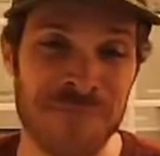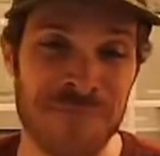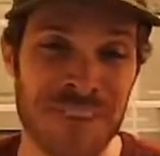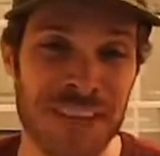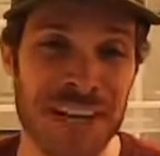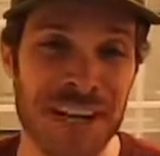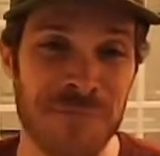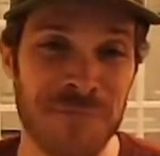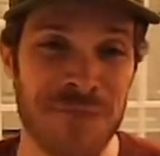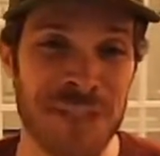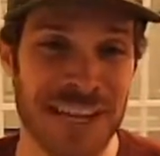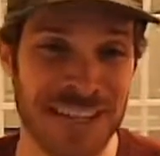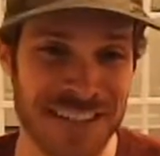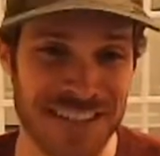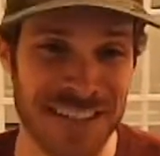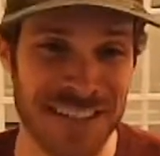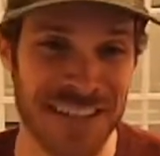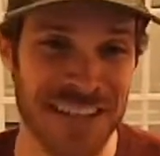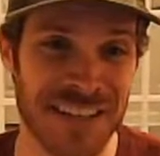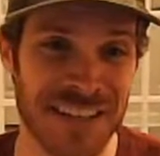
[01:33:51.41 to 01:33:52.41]
But that's
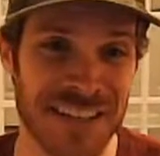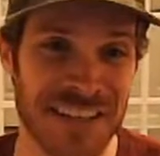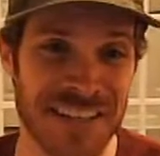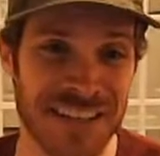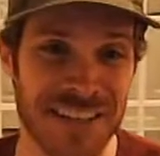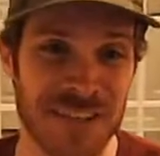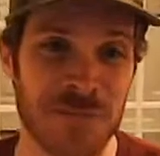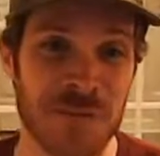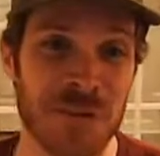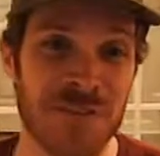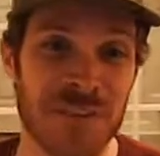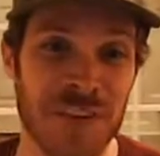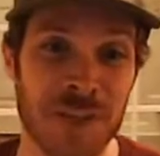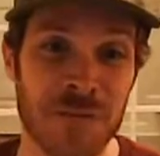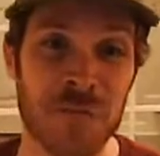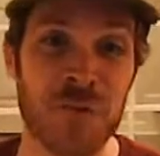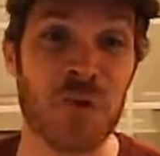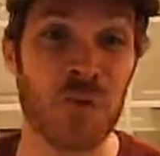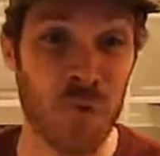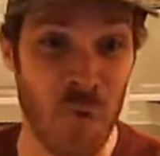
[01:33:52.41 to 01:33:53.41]
gonna be
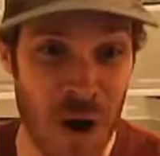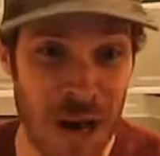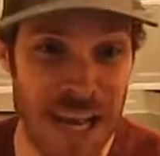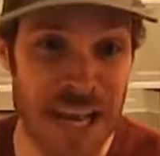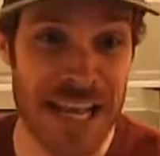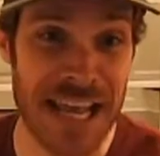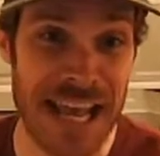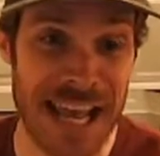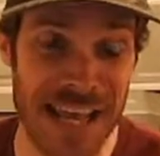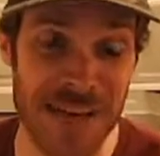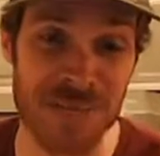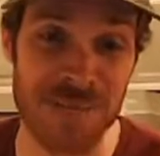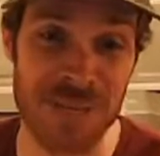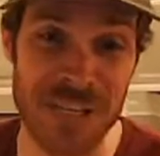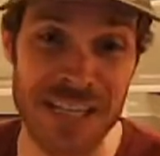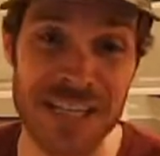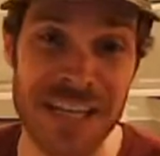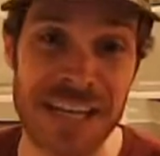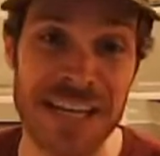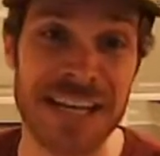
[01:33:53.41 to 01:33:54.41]
available right at
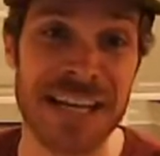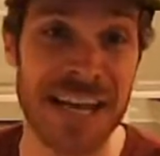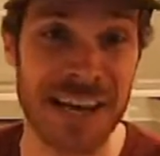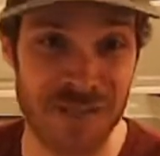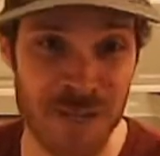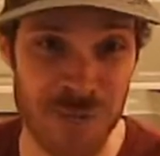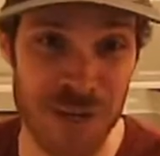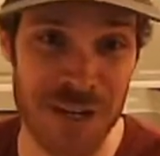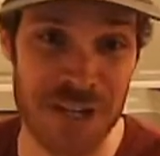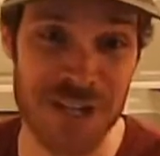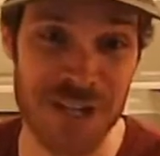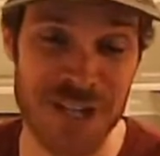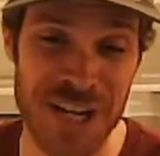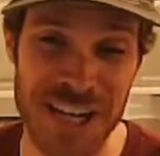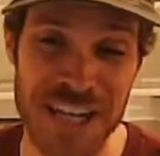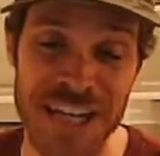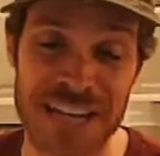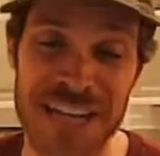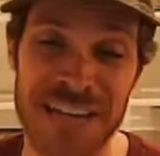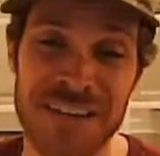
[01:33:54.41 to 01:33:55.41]
midnight. Everybody
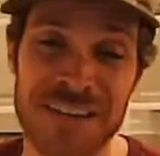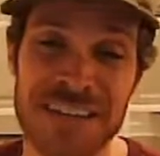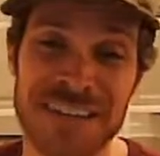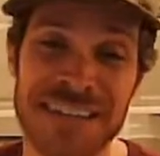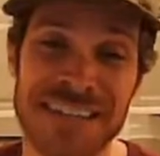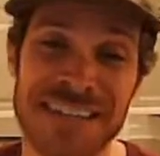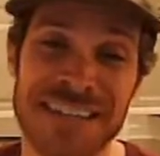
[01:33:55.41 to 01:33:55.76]
check it out.